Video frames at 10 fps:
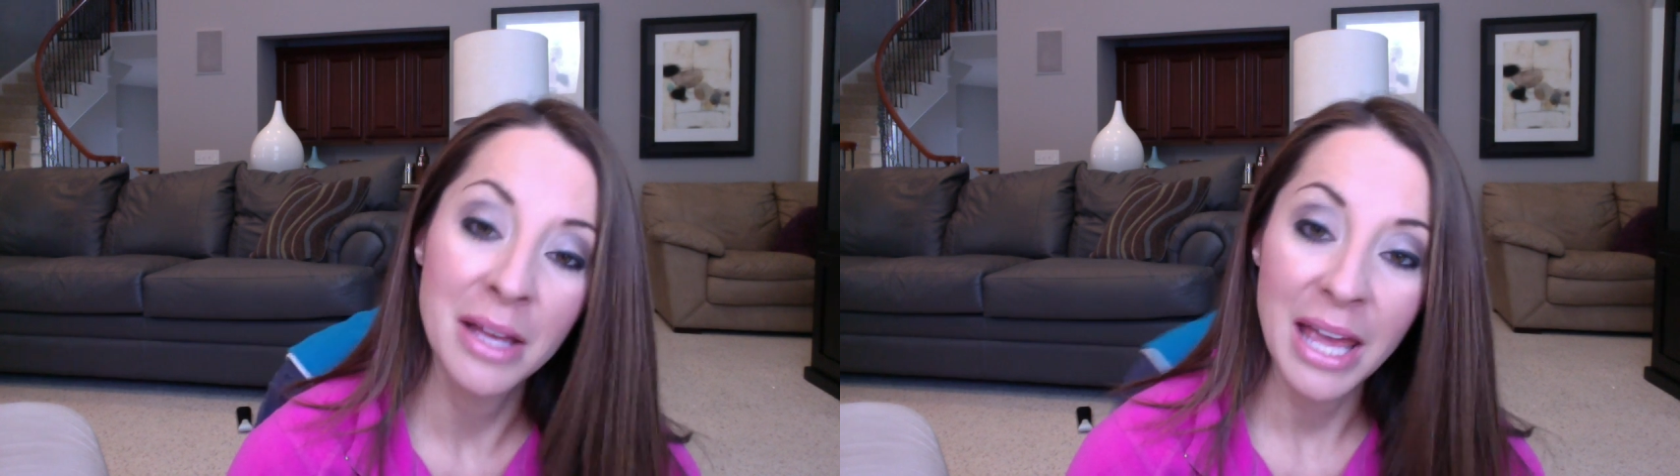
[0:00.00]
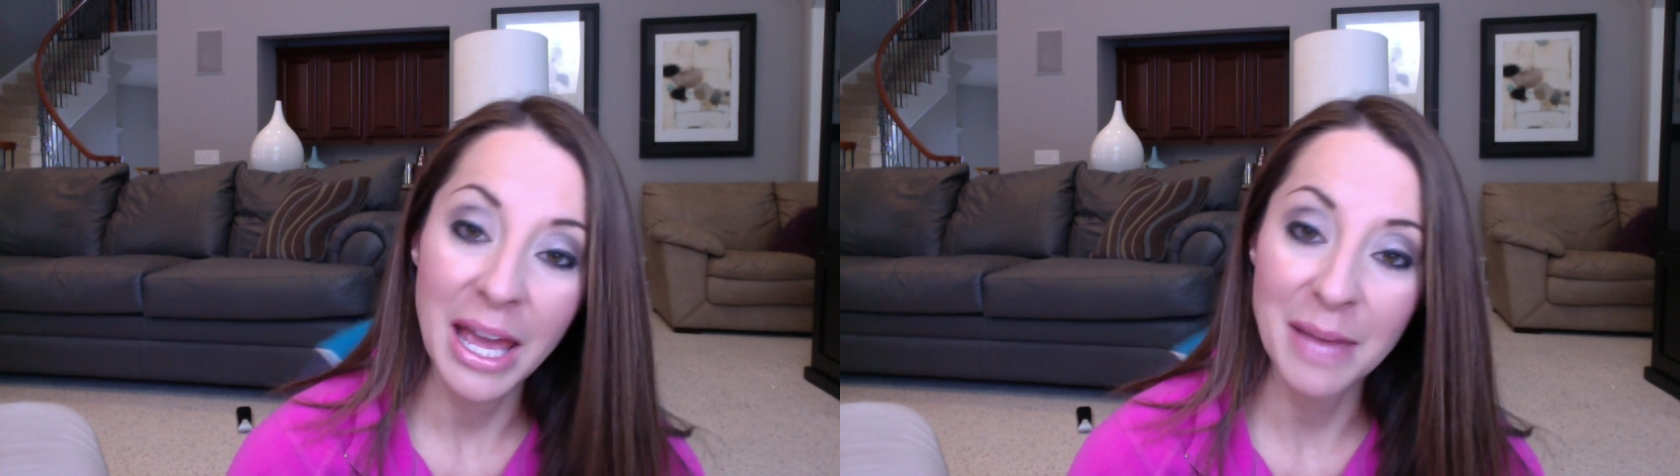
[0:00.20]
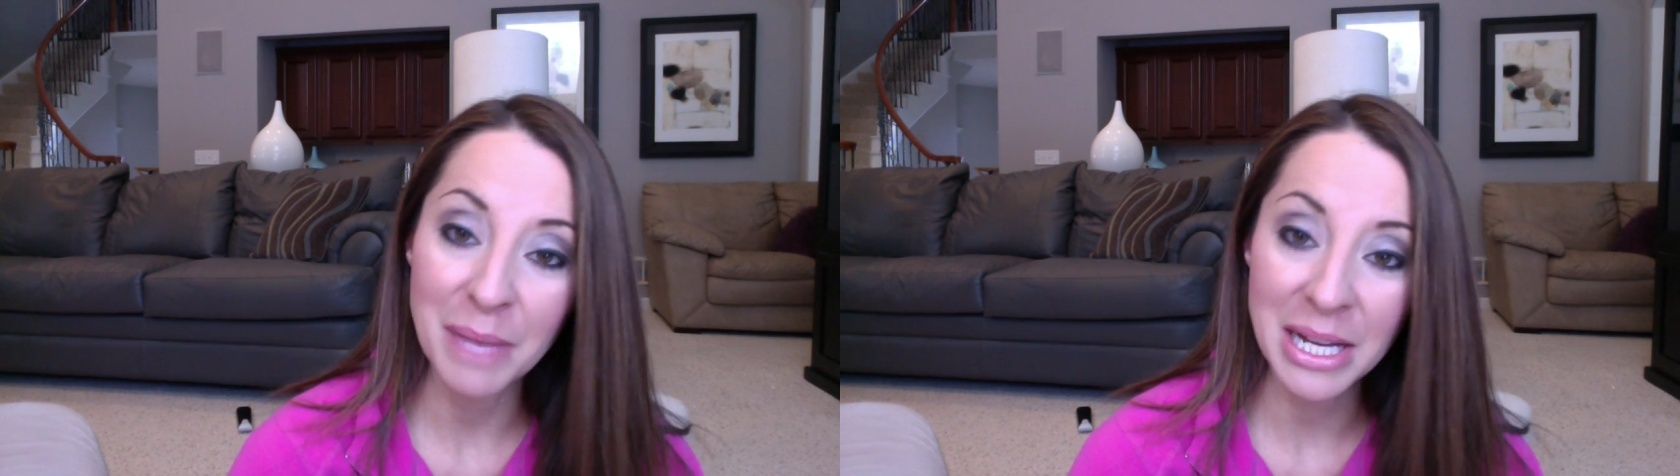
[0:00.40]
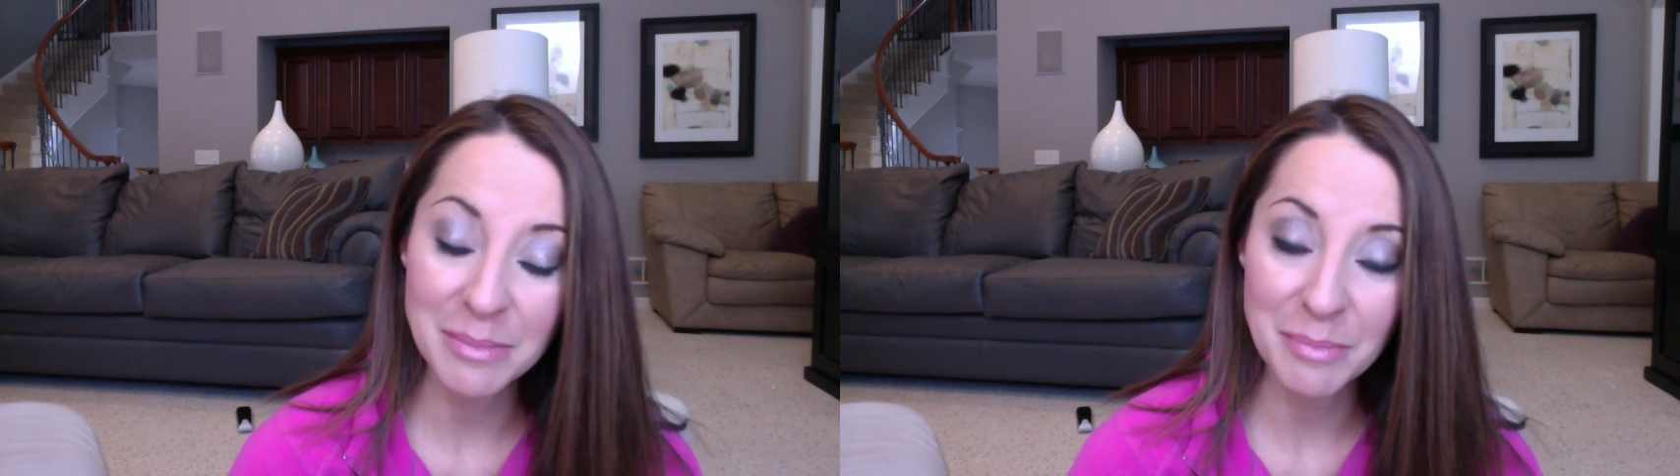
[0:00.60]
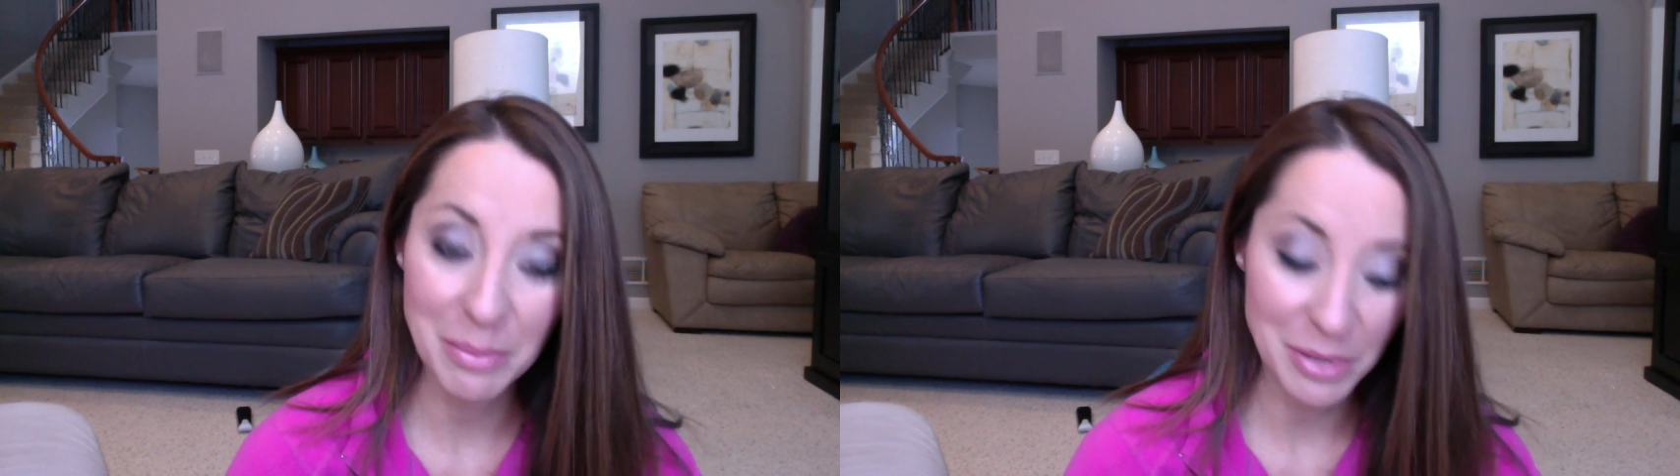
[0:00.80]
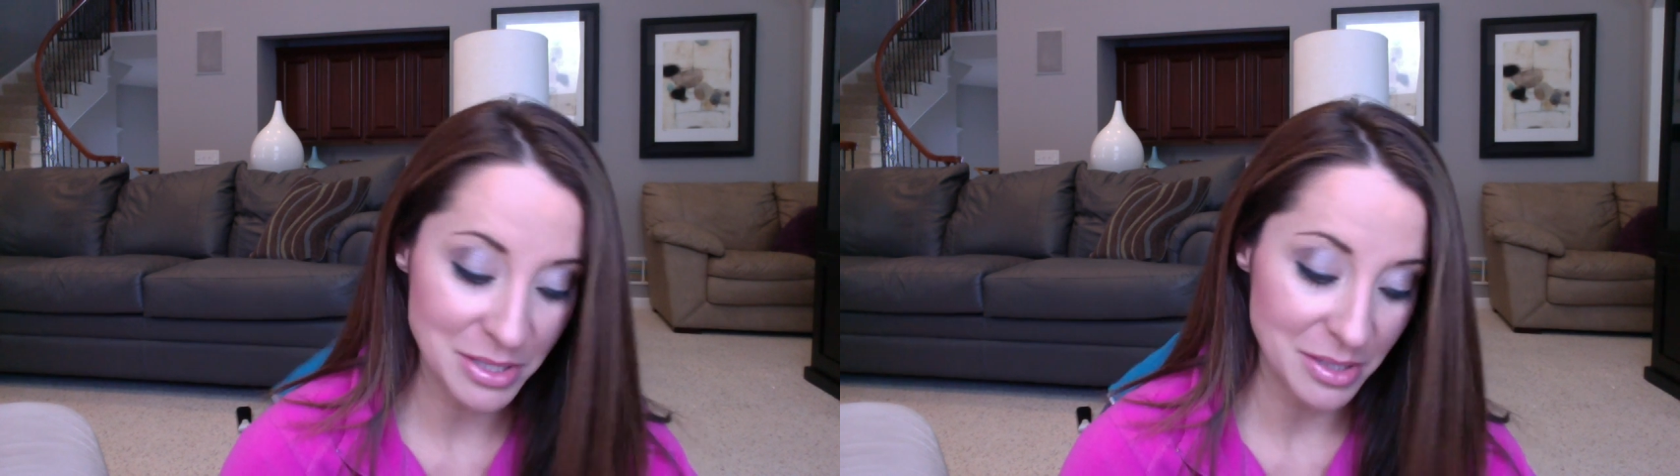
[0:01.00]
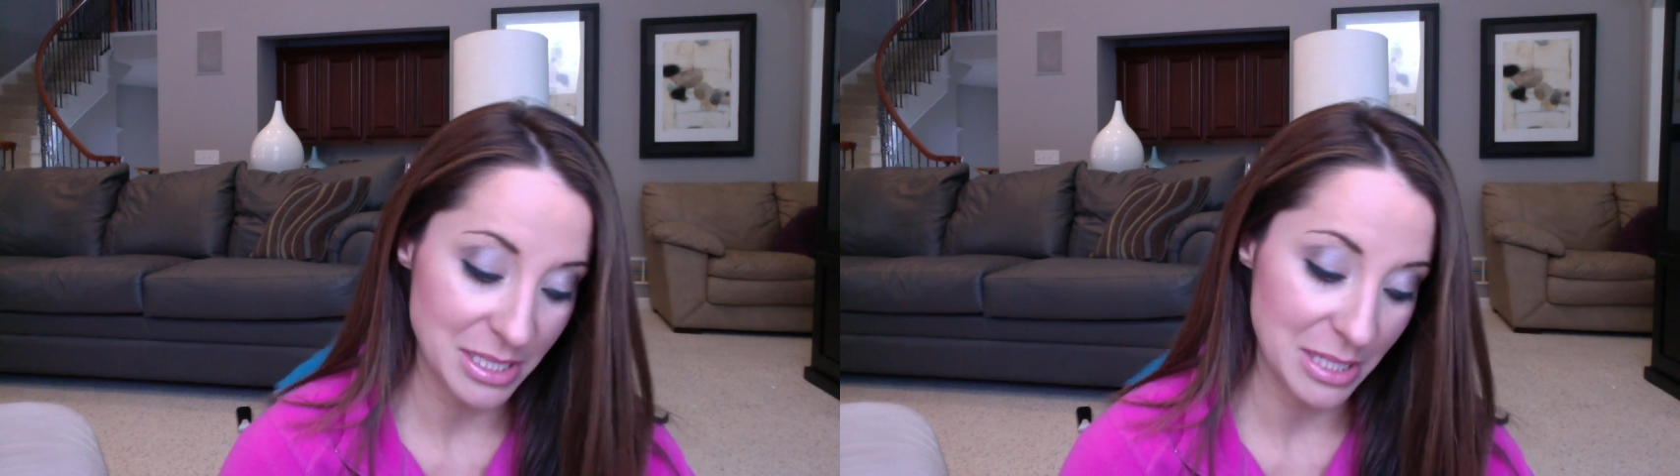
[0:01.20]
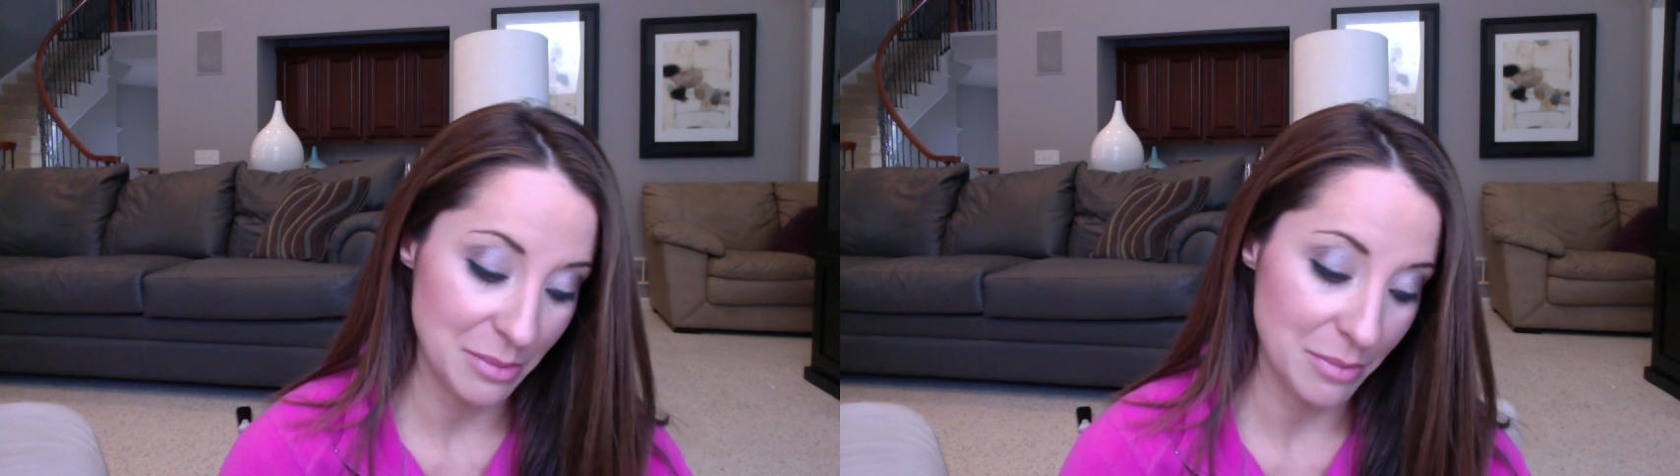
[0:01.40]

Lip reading: And my personal team,